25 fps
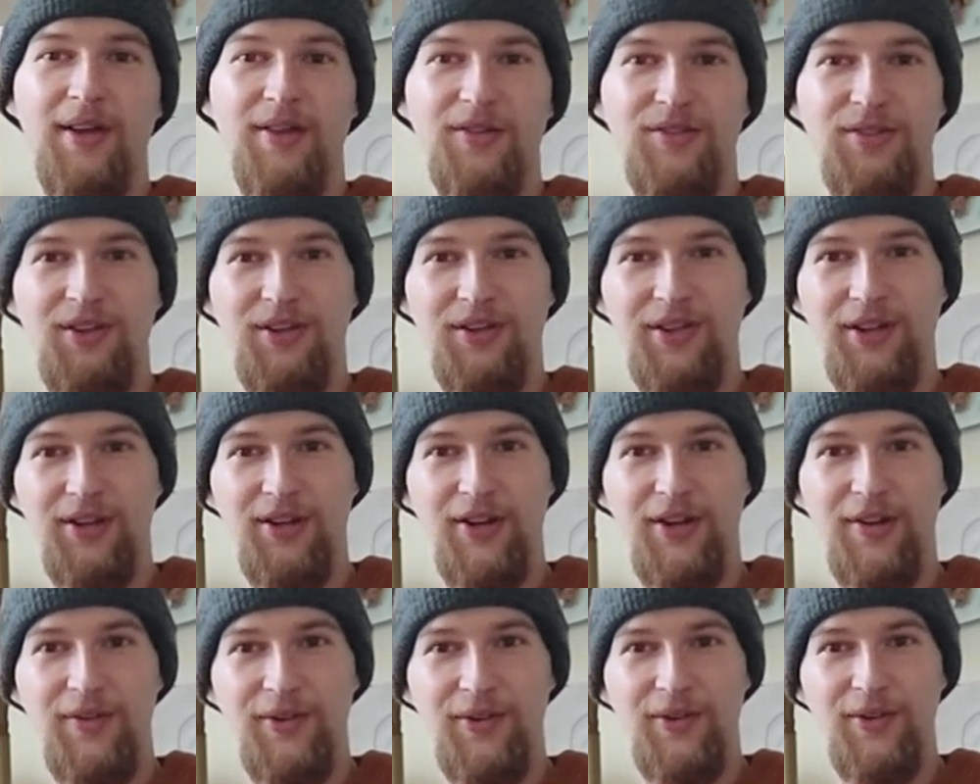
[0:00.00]
see you later,
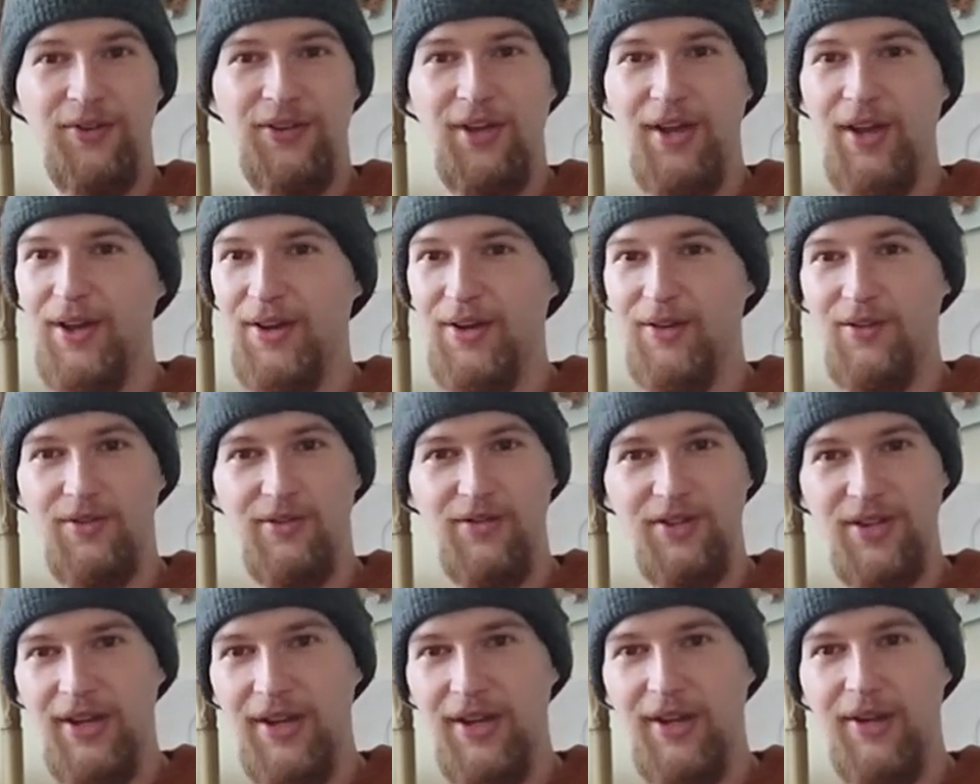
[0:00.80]
have a good day,
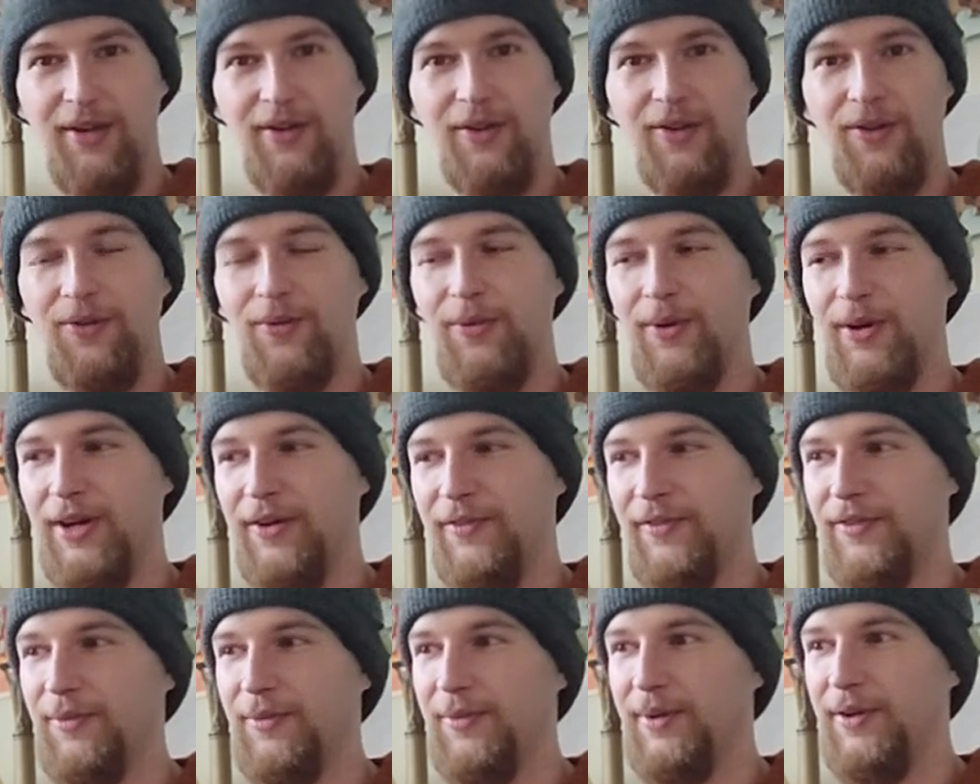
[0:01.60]
you know,
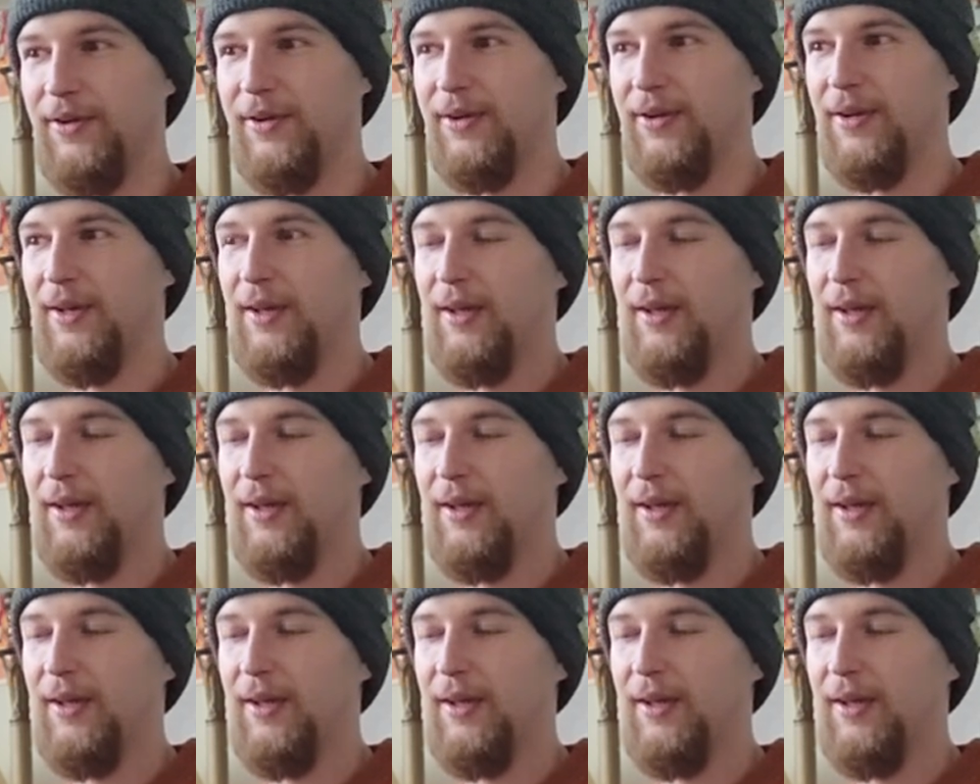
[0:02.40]
whatever. But